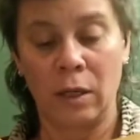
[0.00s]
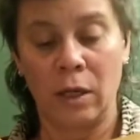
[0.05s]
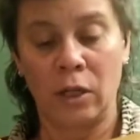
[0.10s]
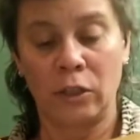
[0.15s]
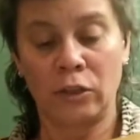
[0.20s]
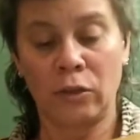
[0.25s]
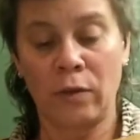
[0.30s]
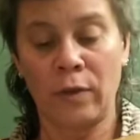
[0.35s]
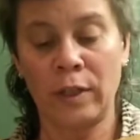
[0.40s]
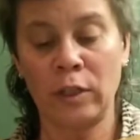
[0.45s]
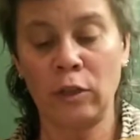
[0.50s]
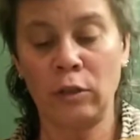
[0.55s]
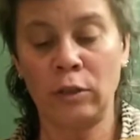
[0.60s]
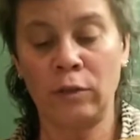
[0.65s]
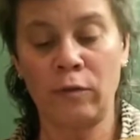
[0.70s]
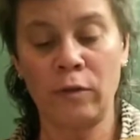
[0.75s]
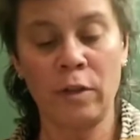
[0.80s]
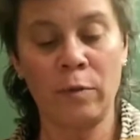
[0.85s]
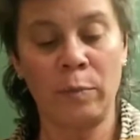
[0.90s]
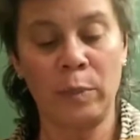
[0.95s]
so they looked
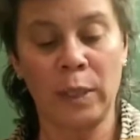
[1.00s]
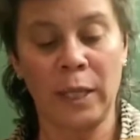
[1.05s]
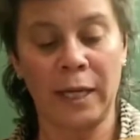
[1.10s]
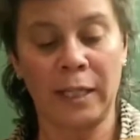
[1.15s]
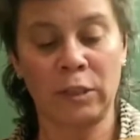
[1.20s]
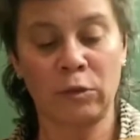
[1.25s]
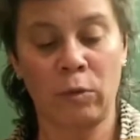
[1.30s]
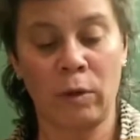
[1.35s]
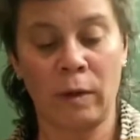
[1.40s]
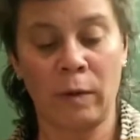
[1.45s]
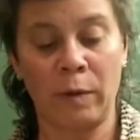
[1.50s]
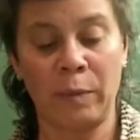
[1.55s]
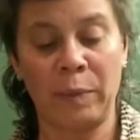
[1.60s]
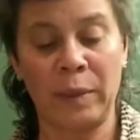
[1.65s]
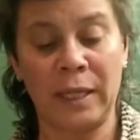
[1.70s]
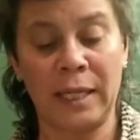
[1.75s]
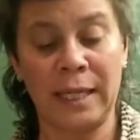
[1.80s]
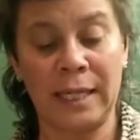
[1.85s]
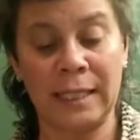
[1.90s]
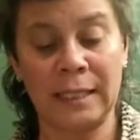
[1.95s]
for the place where it would
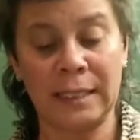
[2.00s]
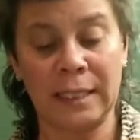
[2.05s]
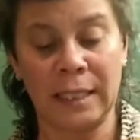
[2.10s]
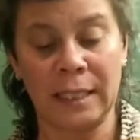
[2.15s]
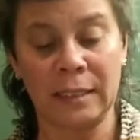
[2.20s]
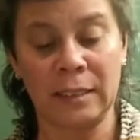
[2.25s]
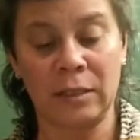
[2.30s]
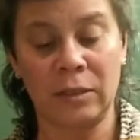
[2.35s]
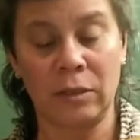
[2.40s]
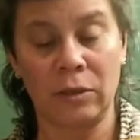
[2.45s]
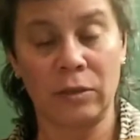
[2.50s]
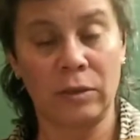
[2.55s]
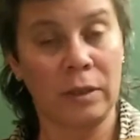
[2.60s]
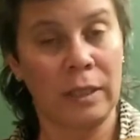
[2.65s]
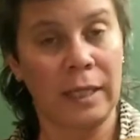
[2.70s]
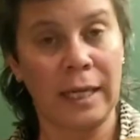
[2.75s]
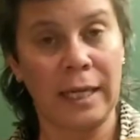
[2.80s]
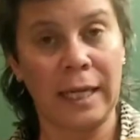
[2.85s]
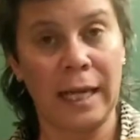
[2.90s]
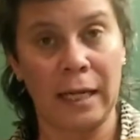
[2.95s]
be easiest to
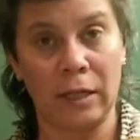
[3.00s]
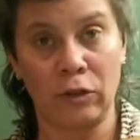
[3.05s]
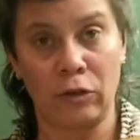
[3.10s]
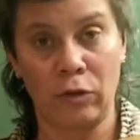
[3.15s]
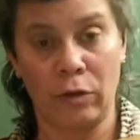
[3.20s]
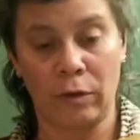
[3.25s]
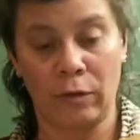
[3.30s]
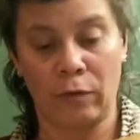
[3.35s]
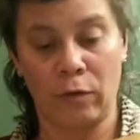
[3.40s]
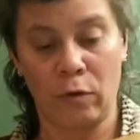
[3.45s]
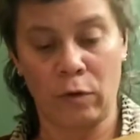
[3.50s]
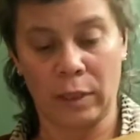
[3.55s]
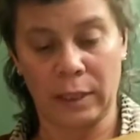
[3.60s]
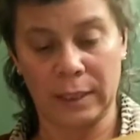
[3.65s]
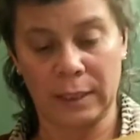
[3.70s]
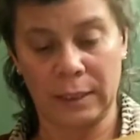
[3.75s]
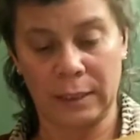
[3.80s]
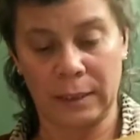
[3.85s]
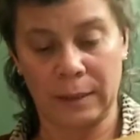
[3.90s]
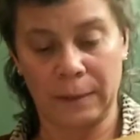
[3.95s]
get into the forest.